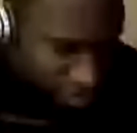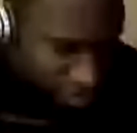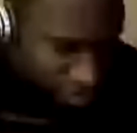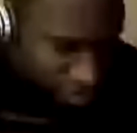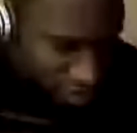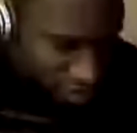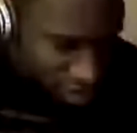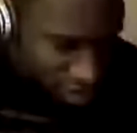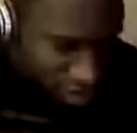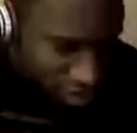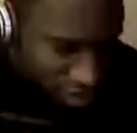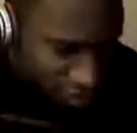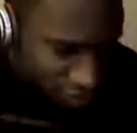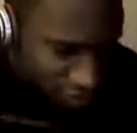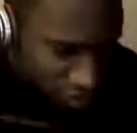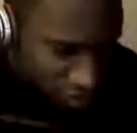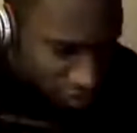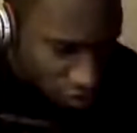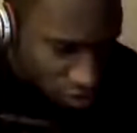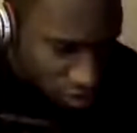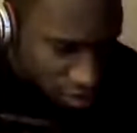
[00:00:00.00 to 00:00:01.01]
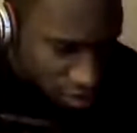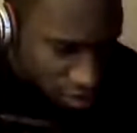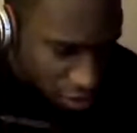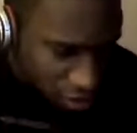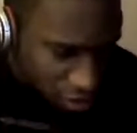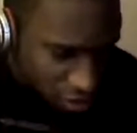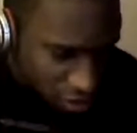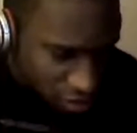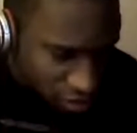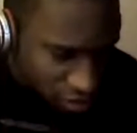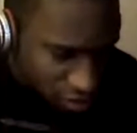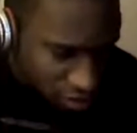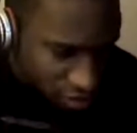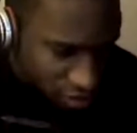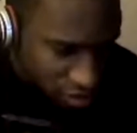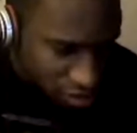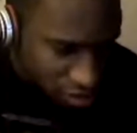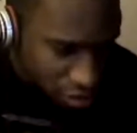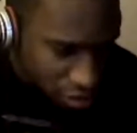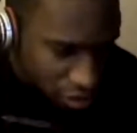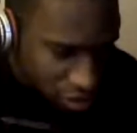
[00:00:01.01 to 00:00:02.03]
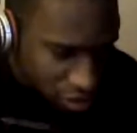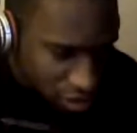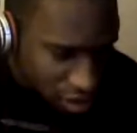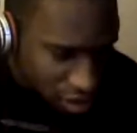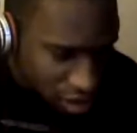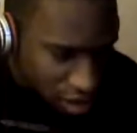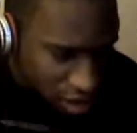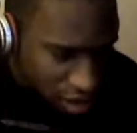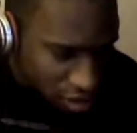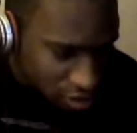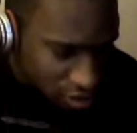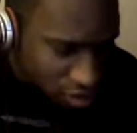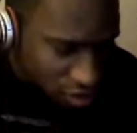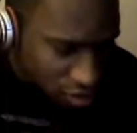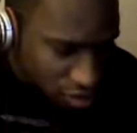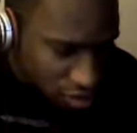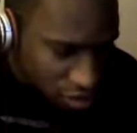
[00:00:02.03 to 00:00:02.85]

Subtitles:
the energy that gives all speedsters their speed.